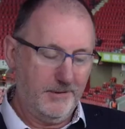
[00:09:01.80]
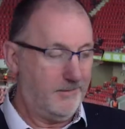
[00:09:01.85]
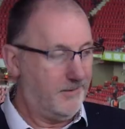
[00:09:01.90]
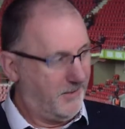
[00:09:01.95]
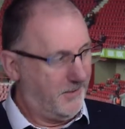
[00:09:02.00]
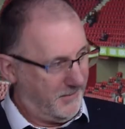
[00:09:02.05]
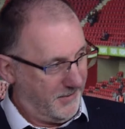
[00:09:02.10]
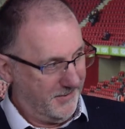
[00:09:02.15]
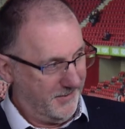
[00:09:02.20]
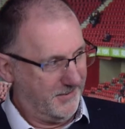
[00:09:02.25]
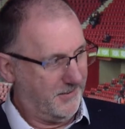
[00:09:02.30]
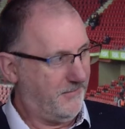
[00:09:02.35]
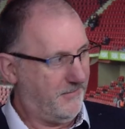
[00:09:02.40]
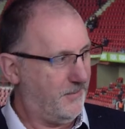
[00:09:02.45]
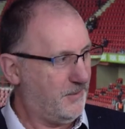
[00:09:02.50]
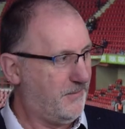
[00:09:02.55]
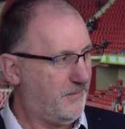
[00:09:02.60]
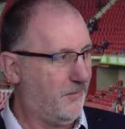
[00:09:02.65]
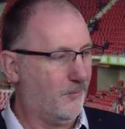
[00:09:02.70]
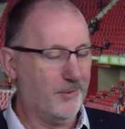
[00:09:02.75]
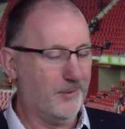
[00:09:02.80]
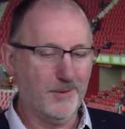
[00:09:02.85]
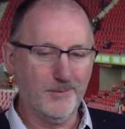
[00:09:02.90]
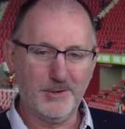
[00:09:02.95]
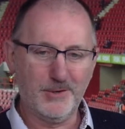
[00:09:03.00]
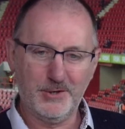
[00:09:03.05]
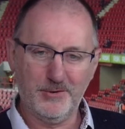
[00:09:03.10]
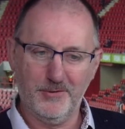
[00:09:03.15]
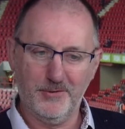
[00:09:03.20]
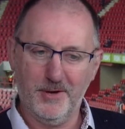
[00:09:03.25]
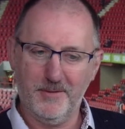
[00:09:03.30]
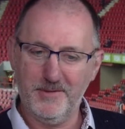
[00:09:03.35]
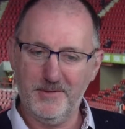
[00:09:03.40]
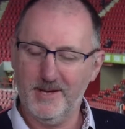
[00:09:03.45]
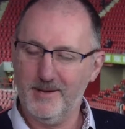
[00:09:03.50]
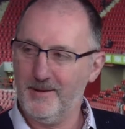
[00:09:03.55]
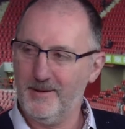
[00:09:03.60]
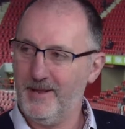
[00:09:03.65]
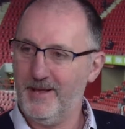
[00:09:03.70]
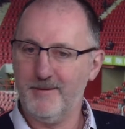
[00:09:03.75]
the first photo that was shown up
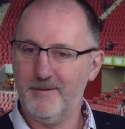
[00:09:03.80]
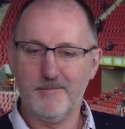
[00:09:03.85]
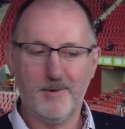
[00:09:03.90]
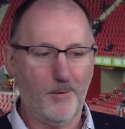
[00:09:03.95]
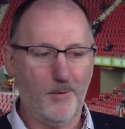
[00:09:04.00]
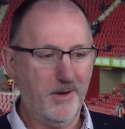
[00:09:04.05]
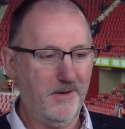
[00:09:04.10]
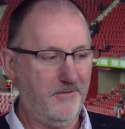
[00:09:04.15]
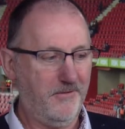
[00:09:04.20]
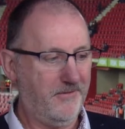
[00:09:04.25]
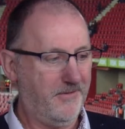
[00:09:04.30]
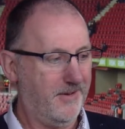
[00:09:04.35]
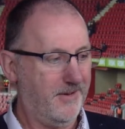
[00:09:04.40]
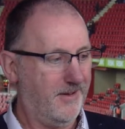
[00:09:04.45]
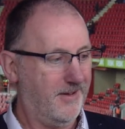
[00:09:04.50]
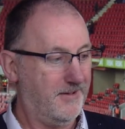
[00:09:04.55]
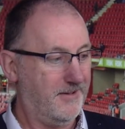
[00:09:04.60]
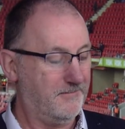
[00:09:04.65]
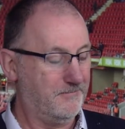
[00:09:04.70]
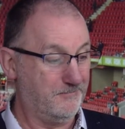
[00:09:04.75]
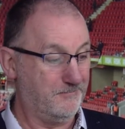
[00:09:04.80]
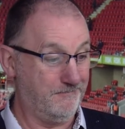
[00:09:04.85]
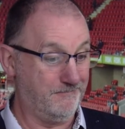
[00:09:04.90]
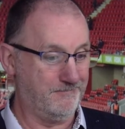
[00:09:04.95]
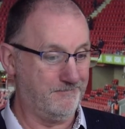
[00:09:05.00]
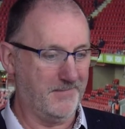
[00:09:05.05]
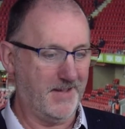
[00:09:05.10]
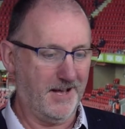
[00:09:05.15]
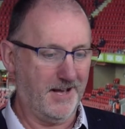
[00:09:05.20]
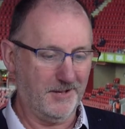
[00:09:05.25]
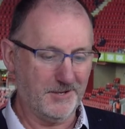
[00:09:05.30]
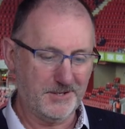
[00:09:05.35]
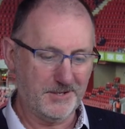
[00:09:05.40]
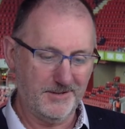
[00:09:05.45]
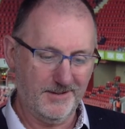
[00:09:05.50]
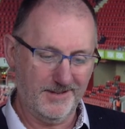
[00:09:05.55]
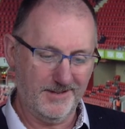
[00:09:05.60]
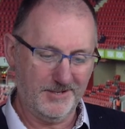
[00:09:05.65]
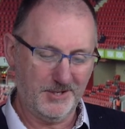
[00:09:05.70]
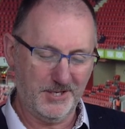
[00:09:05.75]
there, my wife,
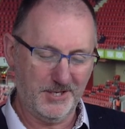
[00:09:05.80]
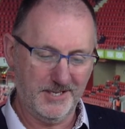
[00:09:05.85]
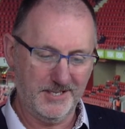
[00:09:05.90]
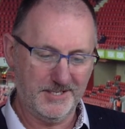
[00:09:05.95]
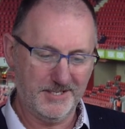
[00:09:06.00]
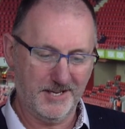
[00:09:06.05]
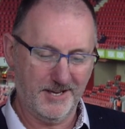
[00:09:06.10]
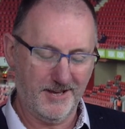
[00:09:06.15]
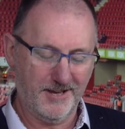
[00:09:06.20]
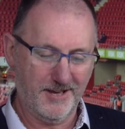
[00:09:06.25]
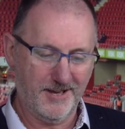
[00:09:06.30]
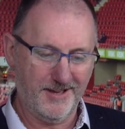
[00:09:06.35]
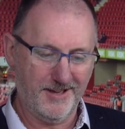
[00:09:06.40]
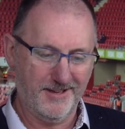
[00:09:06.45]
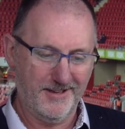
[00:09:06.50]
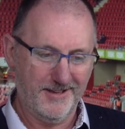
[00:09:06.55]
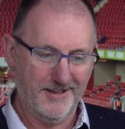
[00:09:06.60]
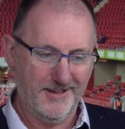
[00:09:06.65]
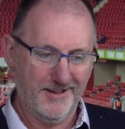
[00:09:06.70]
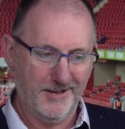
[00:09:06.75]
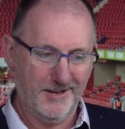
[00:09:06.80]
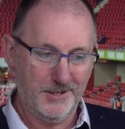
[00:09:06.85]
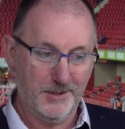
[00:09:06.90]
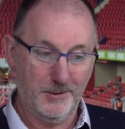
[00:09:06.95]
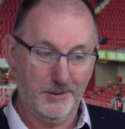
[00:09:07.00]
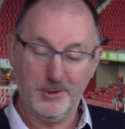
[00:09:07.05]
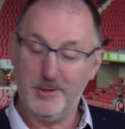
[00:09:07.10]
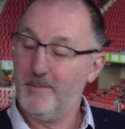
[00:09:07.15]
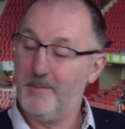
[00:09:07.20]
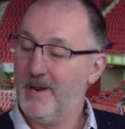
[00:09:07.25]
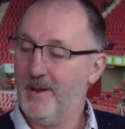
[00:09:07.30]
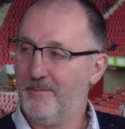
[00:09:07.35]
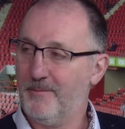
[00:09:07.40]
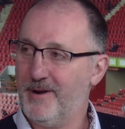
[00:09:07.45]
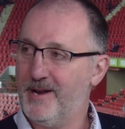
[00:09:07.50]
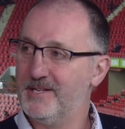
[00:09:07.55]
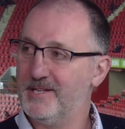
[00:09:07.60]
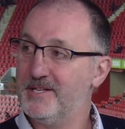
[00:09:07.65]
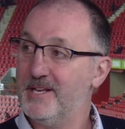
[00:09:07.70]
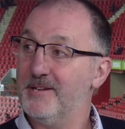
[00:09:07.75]
Alison, she used to be an
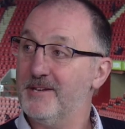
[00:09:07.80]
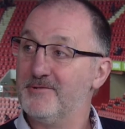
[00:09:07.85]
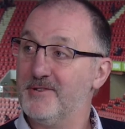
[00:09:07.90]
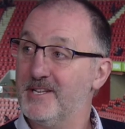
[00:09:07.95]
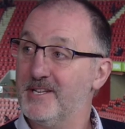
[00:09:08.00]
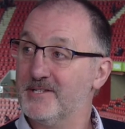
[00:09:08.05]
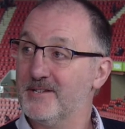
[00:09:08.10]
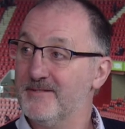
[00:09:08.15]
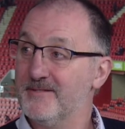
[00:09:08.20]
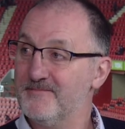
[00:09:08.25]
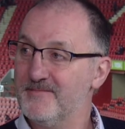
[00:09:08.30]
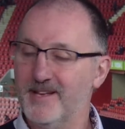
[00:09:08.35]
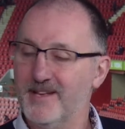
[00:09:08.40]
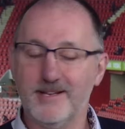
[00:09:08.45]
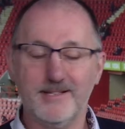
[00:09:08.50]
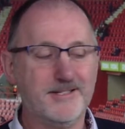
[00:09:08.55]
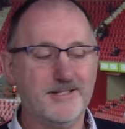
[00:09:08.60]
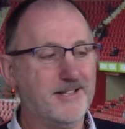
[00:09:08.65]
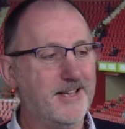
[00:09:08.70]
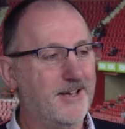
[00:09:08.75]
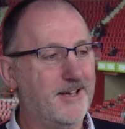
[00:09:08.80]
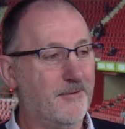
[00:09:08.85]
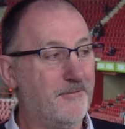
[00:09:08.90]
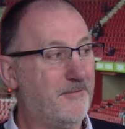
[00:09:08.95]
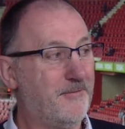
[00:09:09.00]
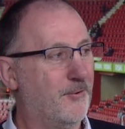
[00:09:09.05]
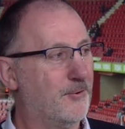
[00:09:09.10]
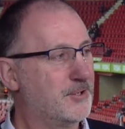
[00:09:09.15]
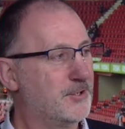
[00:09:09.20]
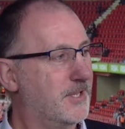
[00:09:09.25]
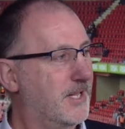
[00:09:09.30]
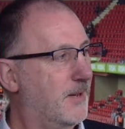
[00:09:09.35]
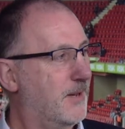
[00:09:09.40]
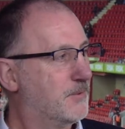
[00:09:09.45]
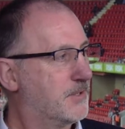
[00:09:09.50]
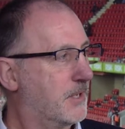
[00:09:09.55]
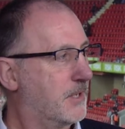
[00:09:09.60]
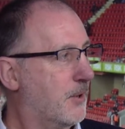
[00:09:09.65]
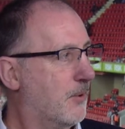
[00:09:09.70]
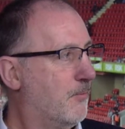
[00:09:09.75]
apprentice hairdresser, and unfortunately I
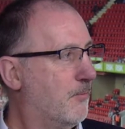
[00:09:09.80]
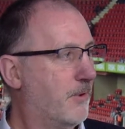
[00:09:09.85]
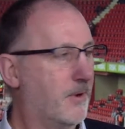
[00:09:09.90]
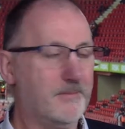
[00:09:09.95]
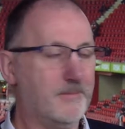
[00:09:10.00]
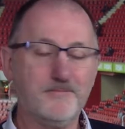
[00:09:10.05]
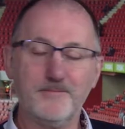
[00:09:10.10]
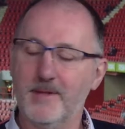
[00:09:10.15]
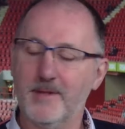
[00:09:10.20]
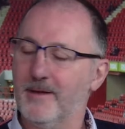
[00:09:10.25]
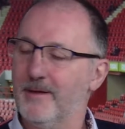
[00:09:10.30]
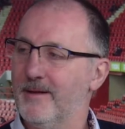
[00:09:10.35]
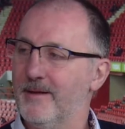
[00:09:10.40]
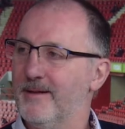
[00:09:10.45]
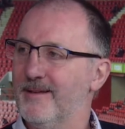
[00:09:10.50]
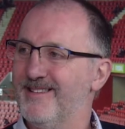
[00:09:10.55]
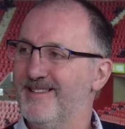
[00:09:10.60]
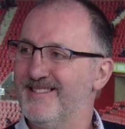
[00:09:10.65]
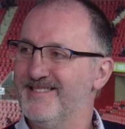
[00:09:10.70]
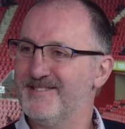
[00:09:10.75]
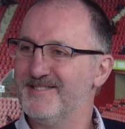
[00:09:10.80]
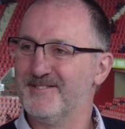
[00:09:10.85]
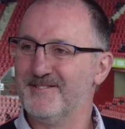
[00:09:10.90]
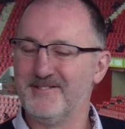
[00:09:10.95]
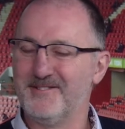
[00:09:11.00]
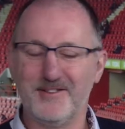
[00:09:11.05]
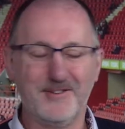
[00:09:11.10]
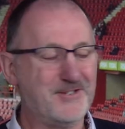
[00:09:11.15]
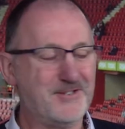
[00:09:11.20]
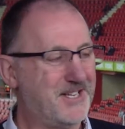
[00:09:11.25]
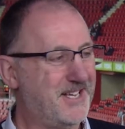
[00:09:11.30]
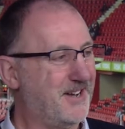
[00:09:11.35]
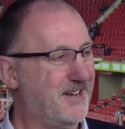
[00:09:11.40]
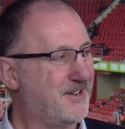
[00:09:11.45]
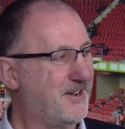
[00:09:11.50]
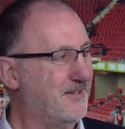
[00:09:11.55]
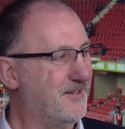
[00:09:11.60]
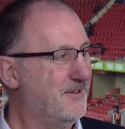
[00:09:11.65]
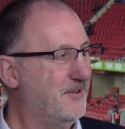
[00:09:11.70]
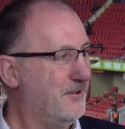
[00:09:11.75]
was the culprit. So you see
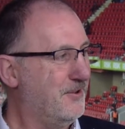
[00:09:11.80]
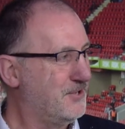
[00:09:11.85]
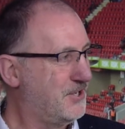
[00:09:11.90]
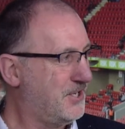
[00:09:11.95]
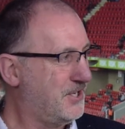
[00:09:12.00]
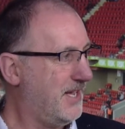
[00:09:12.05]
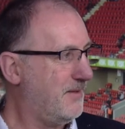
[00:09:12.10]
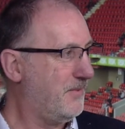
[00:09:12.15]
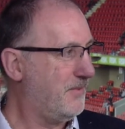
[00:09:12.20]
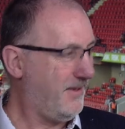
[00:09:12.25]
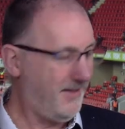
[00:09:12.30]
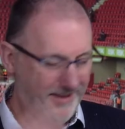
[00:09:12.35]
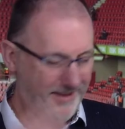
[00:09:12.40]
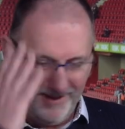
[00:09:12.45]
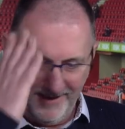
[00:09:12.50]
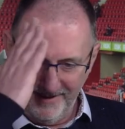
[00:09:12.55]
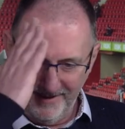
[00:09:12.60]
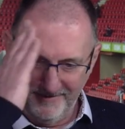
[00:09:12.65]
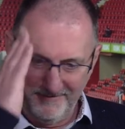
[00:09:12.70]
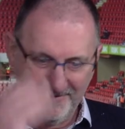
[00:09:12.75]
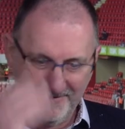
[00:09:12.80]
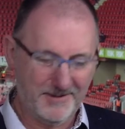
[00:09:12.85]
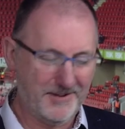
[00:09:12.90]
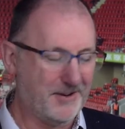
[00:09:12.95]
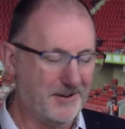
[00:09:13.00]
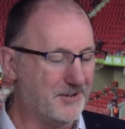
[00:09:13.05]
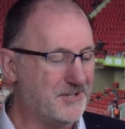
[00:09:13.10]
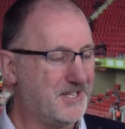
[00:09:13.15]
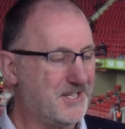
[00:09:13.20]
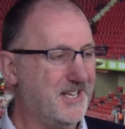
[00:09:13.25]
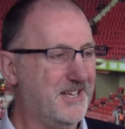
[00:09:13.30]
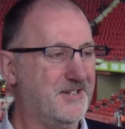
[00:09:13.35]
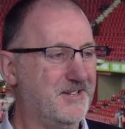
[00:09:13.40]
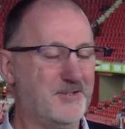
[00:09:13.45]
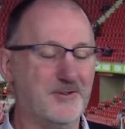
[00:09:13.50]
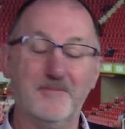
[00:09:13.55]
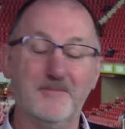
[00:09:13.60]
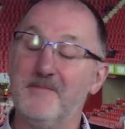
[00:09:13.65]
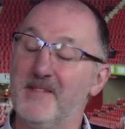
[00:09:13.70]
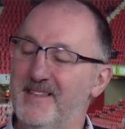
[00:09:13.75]
a couple of odd shapes at the cuts there,
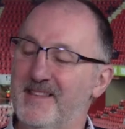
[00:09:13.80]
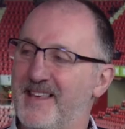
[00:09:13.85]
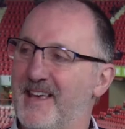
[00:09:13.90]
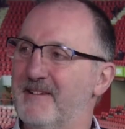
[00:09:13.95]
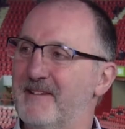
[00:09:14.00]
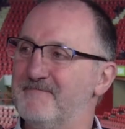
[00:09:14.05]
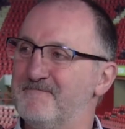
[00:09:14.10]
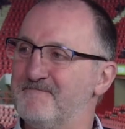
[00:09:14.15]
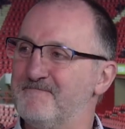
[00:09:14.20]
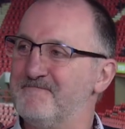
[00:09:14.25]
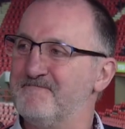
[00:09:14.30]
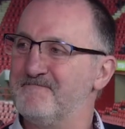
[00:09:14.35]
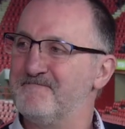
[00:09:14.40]
so yeah.